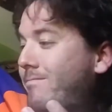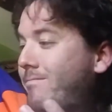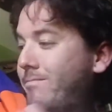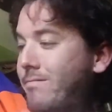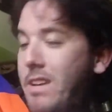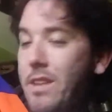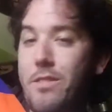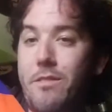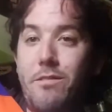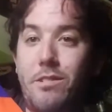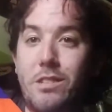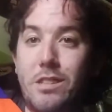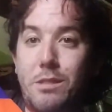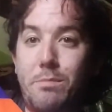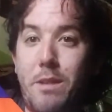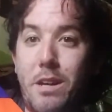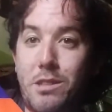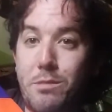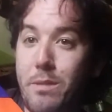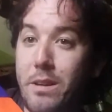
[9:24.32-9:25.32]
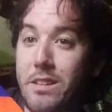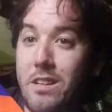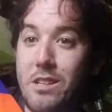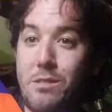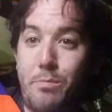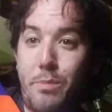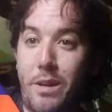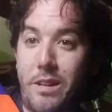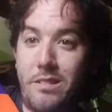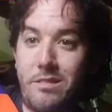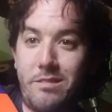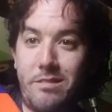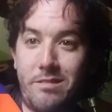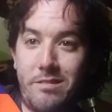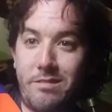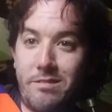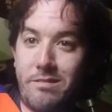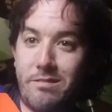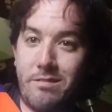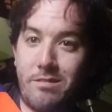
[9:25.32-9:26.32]
Nothing really special about this, but
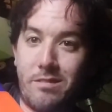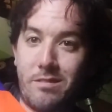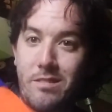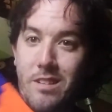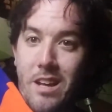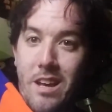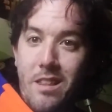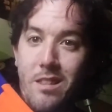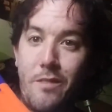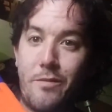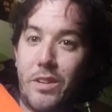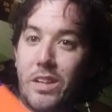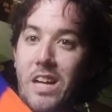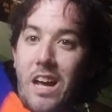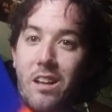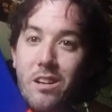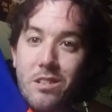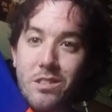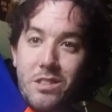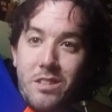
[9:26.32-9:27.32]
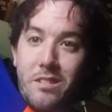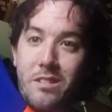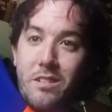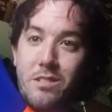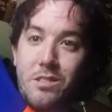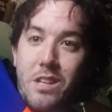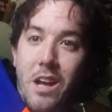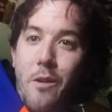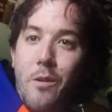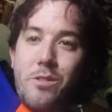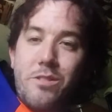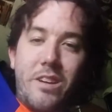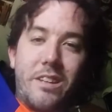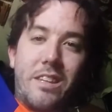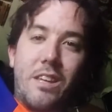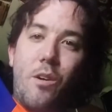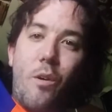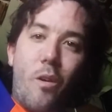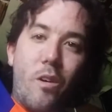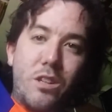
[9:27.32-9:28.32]
I love the colors on this. I always like
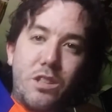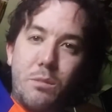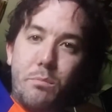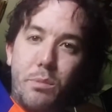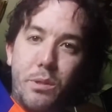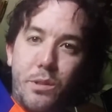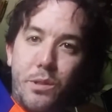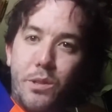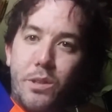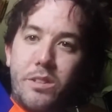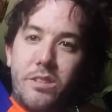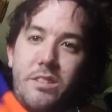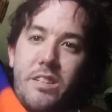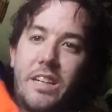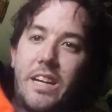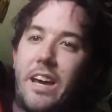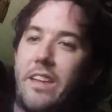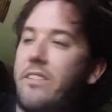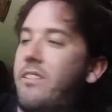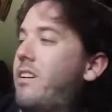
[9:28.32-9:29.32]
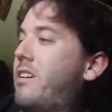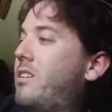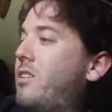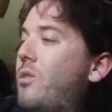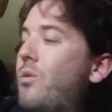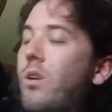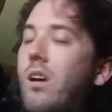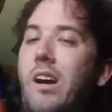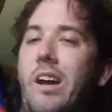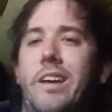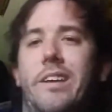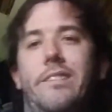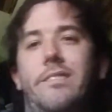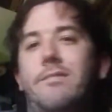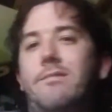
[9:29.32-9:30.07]
the orange and blue together. I don't know why.